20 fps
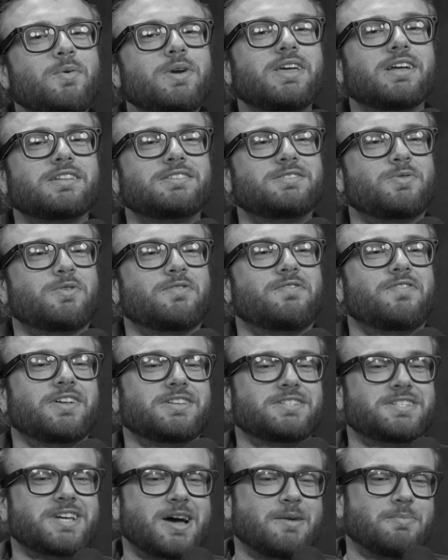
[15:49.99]
we get to a
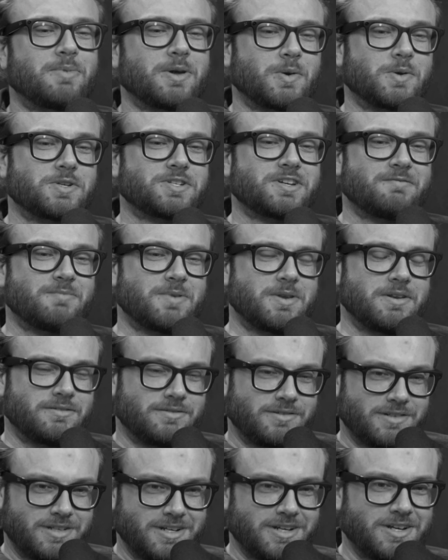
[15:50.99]
fun topic, which I've
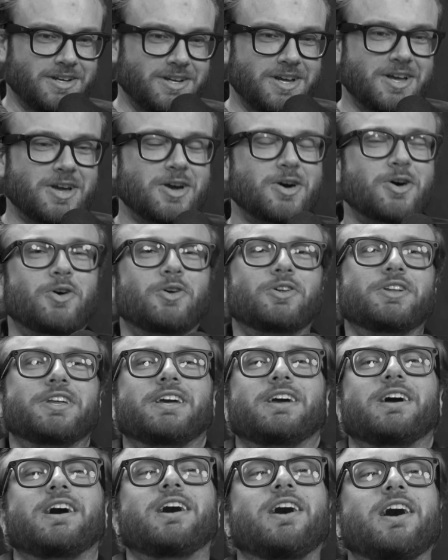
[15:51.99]
been
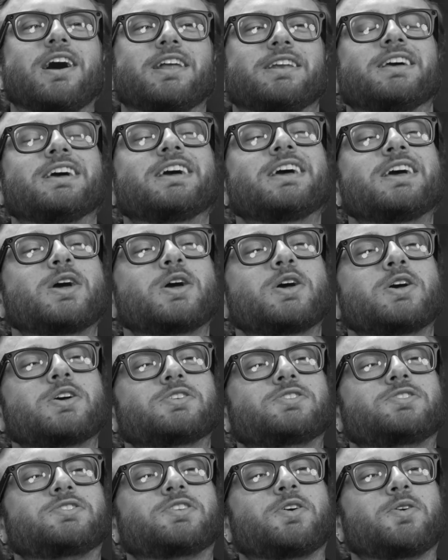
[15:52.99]
holding on.
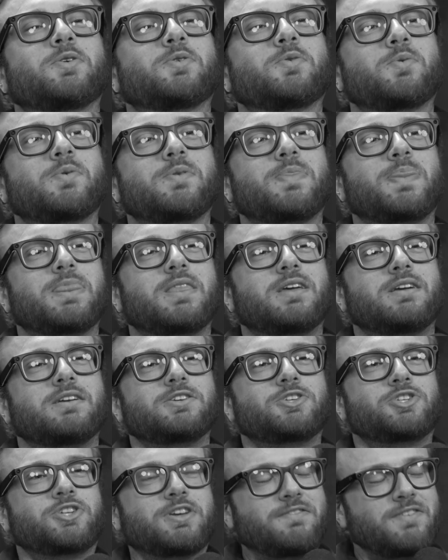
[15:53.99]
So
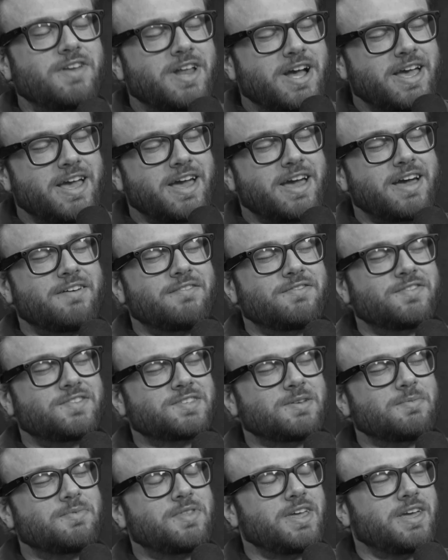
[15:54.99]
Shiv and I have
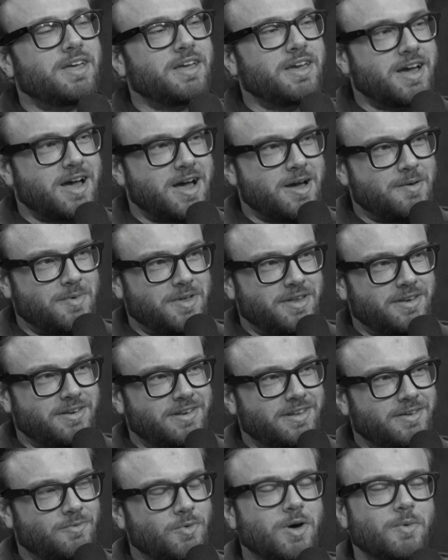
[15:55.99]
something in
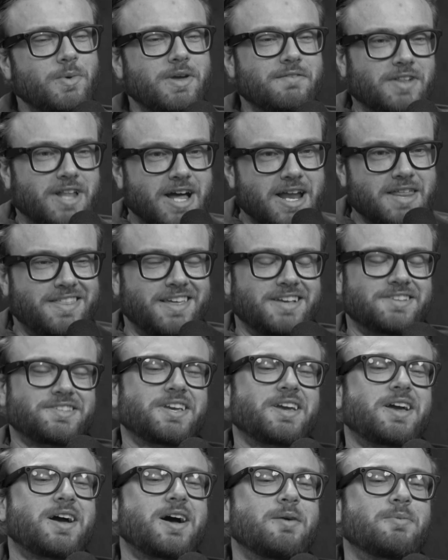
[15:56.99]
common. Well, we have a lot of things
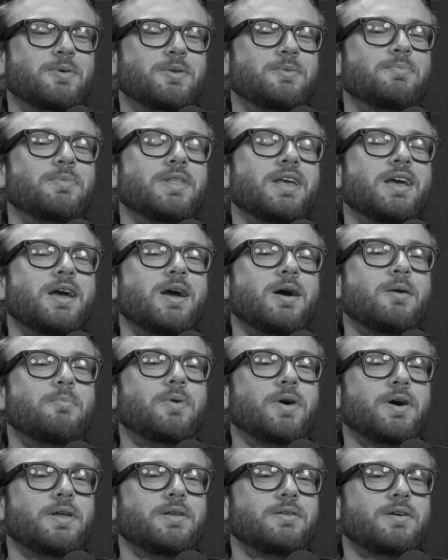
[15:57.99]
in common,
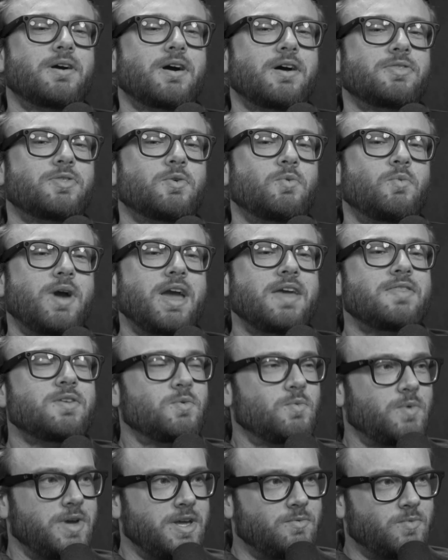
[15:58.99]
but the way that
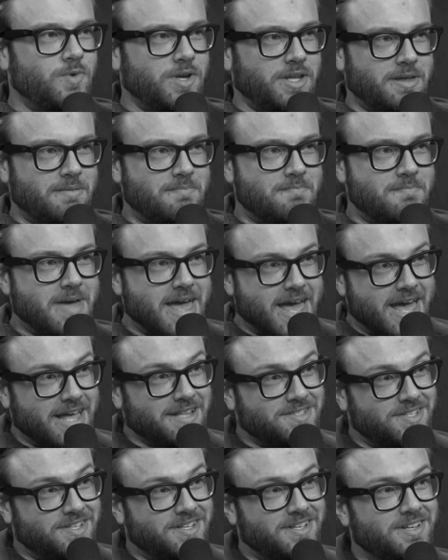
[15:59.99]
we really
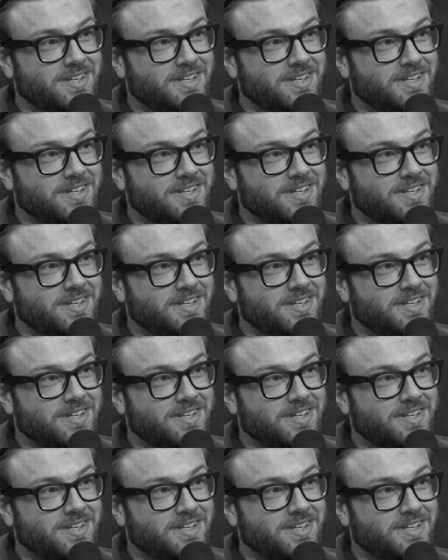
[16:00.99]
met